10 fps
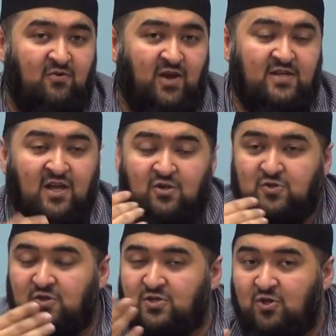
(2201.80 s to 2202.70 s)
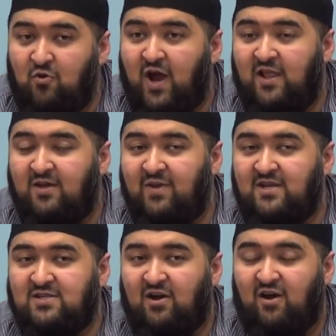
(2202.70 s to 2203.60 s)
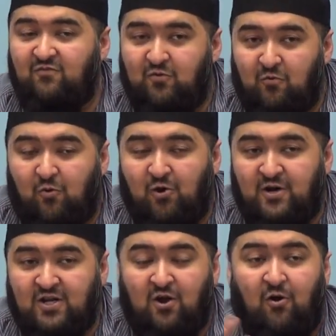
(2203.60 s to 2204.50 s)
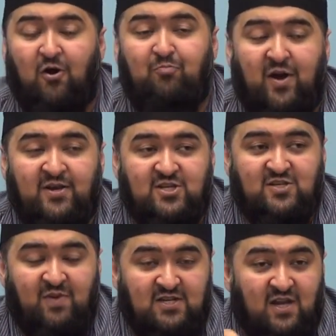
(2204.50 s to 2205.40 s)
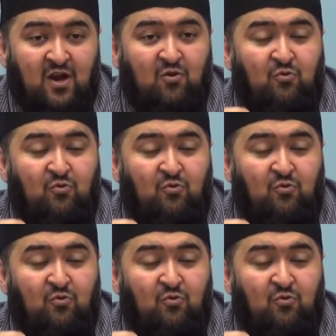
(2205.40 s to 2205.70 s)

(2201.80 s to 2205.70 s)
right? So there's no element of reward or punishment